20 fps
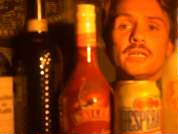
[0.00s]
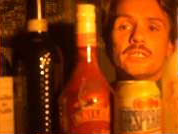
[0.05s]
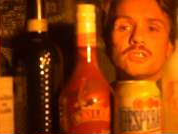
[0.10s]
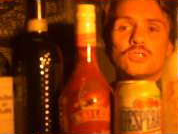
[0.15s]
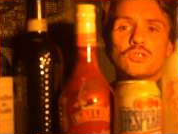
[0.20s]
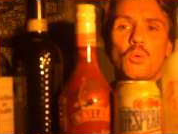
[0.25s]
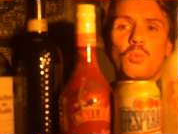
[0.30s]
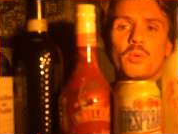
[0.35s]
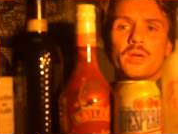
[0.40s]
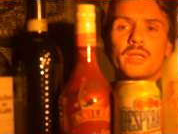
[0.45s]

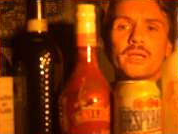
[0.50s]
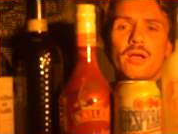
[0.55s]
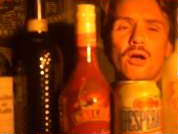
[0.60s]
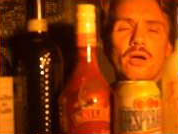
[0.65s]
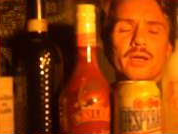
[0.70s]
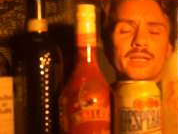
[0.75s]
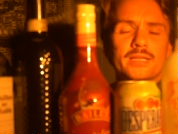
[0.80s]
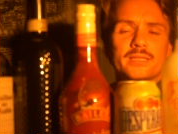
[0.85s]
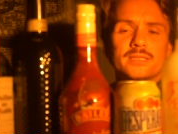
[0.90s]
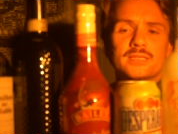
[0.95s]
So when I
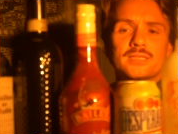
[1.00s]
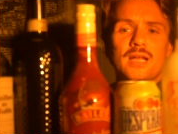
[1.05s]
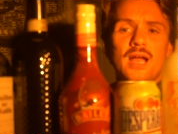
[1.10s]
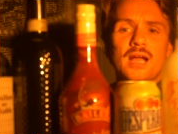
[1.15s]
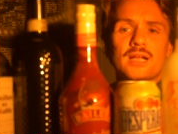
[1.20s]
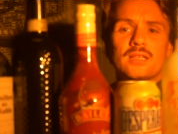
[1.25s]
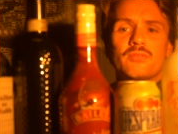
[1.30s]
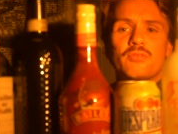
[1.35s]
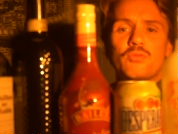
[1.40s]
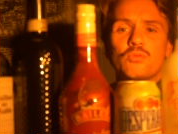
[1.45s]
got in at the
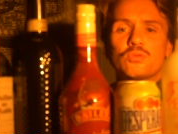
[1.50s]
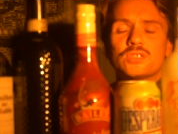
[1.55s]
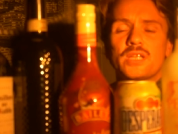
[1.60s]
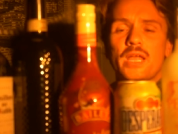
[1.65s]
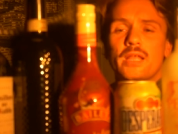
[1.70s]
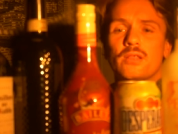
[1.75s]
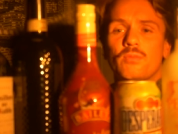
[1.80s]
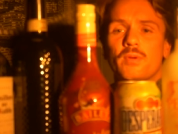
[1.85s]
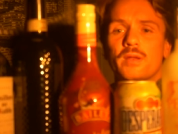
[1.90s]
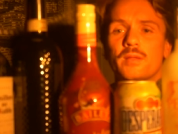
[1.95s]
start, the first
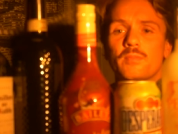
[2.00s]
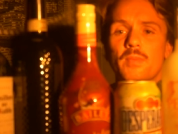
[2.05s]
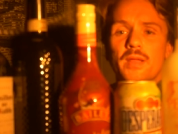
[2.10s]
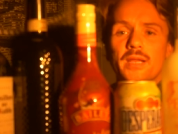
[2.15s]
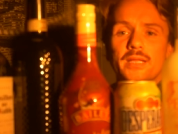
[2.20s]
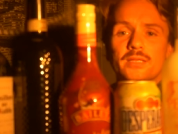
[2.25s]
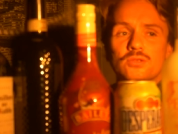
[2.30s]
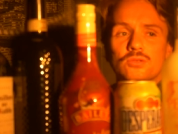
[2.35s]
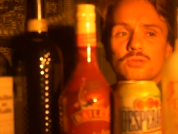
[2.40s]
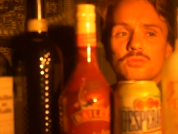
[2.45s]
10 20
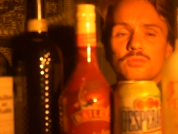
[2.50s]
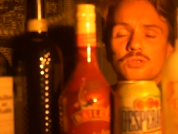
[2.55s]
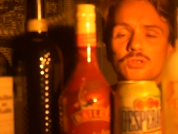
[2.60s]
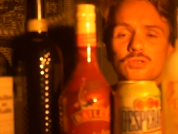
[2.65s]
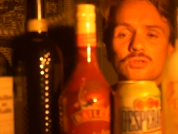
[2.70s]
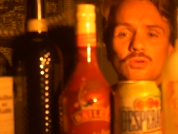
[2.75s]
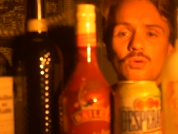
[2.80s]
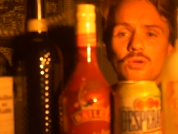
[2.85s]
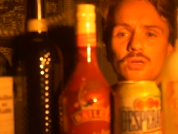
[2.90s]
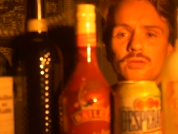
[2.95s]
minutes, I
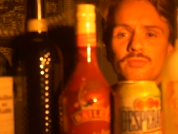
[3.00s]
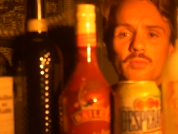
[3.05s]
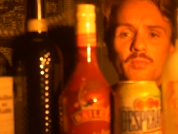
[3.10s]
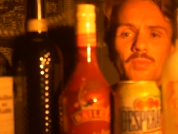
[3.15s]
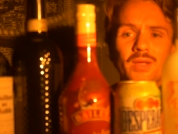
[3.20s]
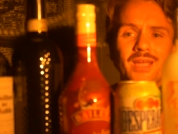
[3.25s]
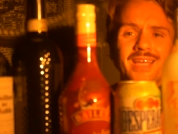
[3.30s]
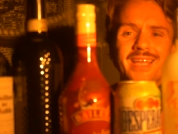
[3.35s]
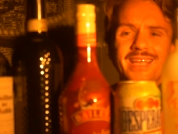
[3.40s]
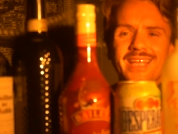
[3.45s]
was kind of
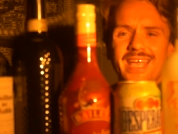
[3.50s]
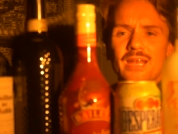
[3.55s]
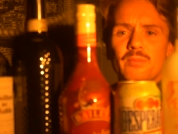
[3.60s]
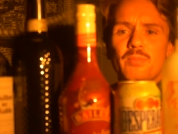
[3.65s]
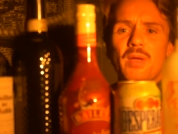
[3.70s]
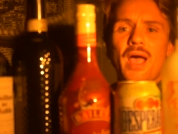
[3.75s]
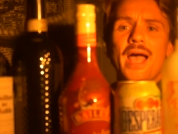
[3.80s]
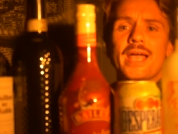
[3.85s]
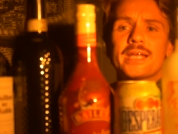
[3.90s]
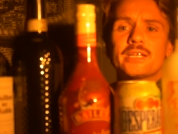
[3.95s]
getting a
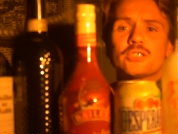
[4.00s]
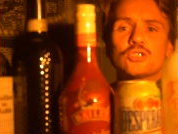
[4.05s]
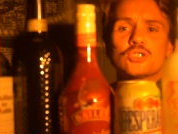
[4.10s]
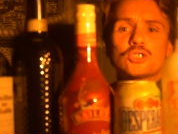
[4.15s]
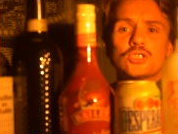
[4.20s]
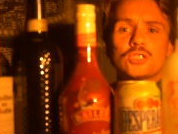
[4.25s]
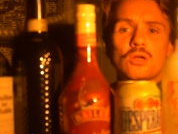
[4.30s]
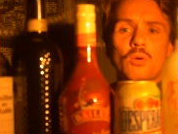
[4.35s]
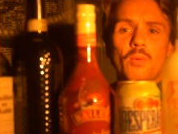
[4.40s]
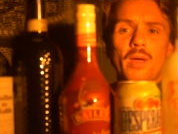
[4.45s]
bit
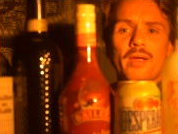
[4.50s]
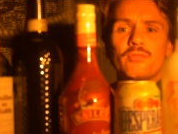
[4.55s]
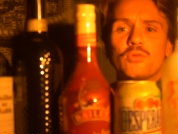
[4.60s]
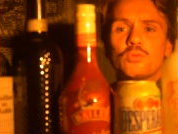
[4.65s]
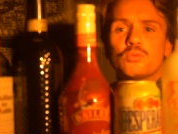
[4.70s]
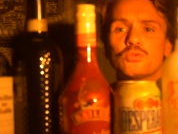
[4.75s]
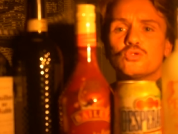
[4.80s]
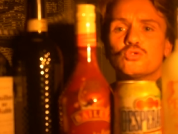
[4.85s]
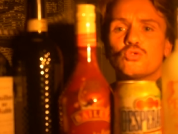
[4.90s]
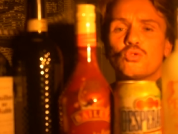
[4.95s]
anxious, you know,
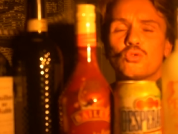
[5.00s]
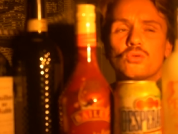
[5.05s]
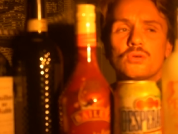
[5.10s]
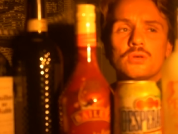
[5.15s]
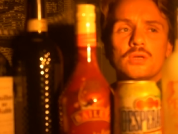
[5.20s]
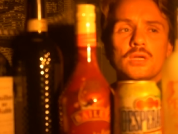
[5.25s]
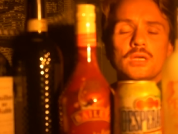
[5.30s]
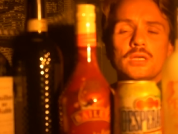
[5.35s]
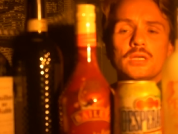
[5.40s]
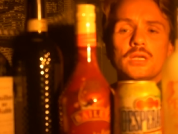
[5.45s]
everyone drunk,
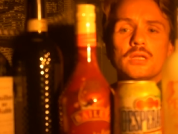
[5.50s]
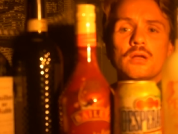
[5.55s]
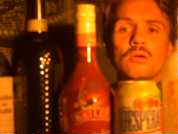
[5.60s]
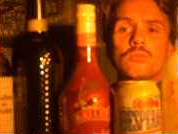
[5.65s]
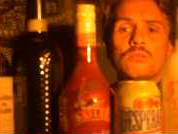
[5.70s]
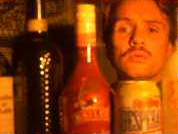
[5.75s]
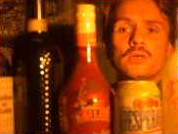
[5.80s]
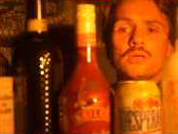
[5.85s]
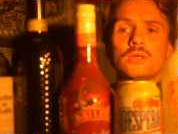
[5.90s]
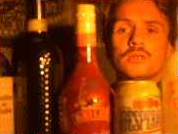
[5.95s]
you
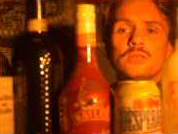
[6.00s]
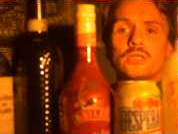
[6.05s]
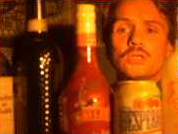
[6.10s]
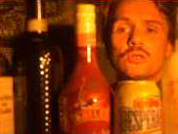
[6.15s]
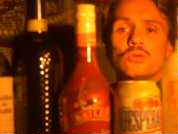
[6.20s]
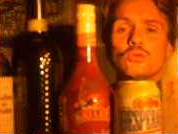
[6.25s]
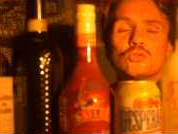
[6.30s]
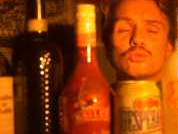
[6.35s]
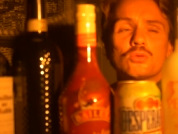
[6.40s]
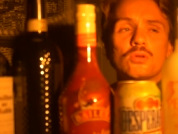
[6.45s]
know, the
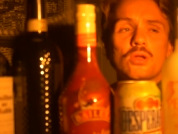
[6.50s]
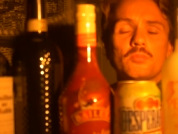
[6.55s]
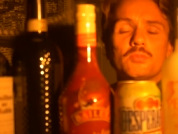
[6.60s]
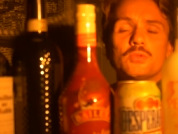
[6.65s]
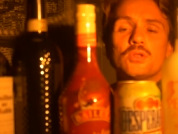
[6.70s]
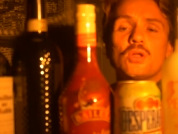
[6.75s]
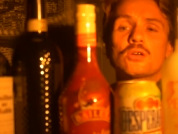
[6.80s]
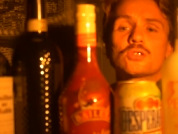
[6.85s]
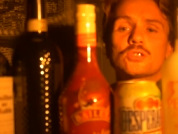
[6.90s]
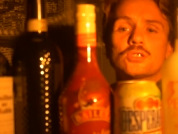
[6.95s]
usual
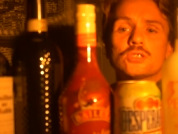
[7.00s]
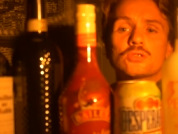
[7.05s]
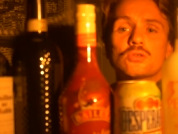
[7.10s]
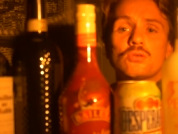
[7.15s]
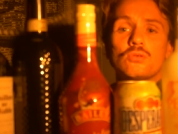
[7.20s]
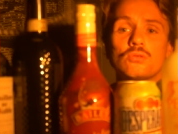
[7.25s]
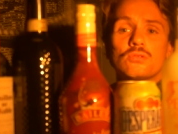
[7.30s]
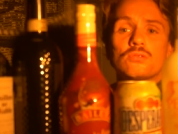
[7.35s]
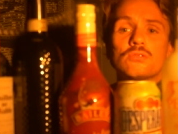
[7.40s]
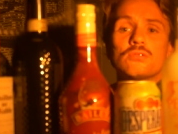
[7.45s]
obnoxious
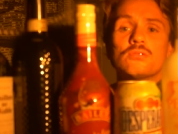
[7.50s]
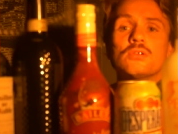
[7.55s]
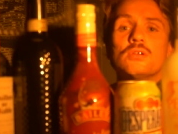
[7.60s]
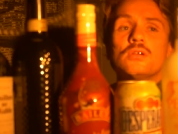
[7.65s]
cunt,